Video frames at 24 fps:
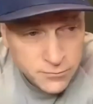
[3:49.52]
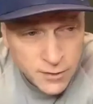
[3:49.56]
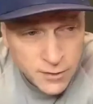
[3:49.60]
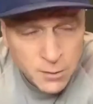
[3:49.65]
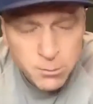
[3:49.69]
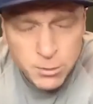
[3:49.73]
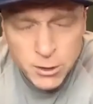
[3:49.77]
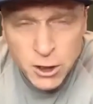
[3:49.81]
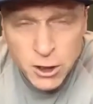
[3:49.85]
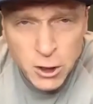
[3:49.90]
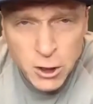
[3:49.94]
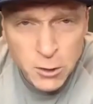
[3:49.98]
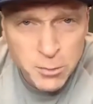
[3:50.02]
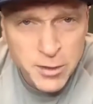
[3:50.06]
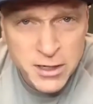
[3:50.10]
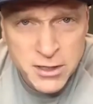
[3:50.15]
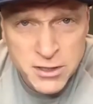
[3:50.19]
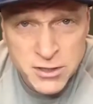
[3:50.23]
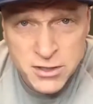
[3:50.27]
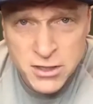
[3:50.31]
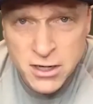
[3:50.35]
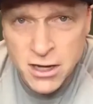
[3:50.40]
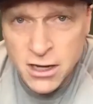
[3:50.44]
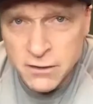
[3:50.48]

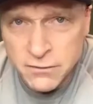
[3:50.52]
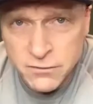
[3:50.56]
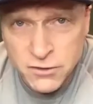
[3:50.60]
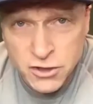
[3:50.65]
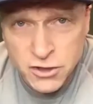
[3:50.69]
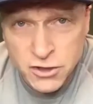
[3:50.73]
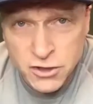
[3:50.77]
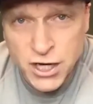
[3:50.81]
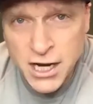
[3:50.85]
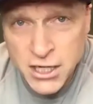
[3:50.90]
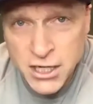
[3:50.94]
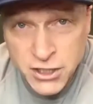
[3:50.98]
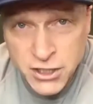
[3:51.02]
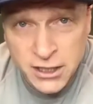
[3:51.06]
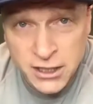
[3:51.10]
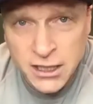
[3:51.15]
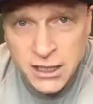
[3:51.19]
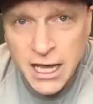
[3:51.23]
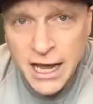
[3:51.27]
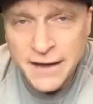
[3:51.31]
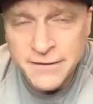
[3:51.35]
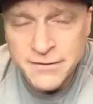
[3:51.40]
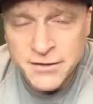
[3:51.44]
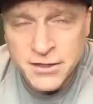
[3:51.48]
purpose of changing
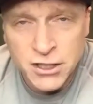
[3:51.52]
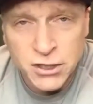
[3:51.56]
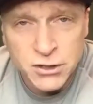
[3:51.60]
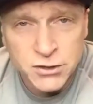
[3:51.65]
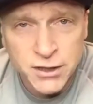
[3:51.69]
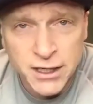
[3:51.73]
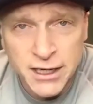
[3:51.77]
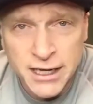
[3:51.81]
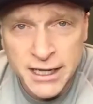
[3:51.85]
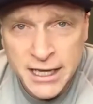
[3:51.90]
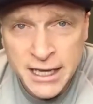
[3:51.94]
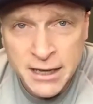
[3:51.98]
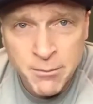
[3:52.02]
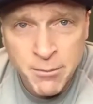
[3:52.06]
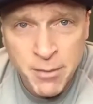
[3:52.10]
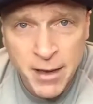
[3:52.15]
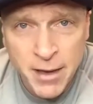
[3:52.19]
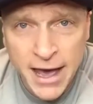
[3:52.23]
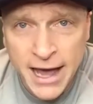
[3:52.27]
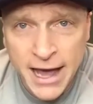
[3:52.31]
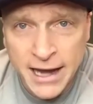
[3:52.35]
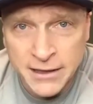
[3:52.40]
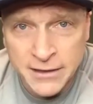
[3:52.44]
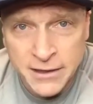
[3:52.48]
lives and creating
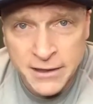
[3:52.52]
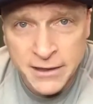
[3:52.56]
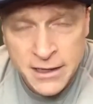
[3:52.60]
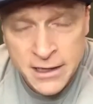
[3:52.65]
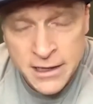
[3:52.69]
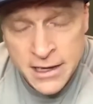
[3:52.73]
impact.